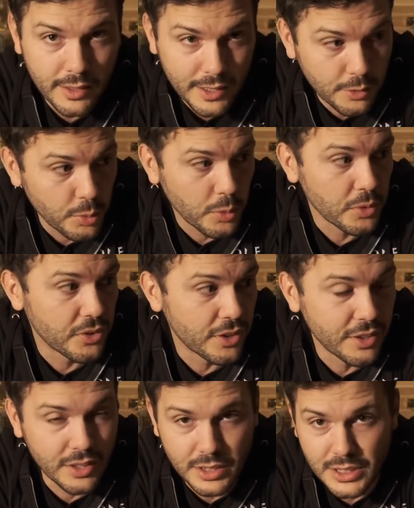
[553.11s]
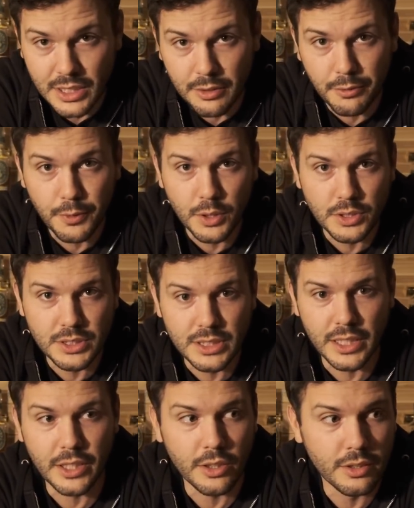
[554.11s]
That's where we started to see the first
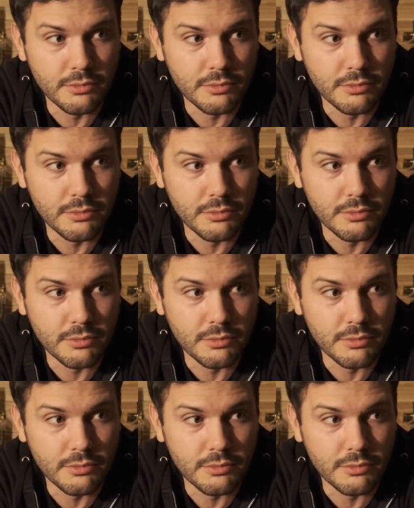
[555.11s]
brand